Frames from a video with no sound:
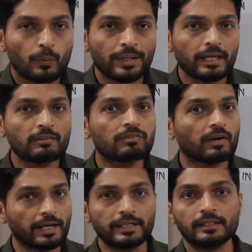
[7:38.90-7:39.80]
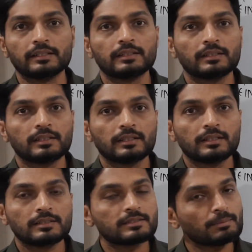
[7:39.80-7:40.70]
we can find
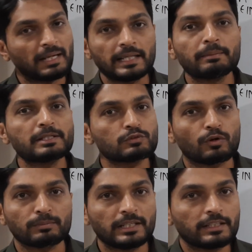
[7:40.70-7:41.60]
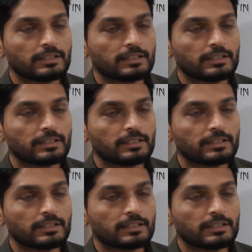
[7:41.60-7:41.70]
some elements from the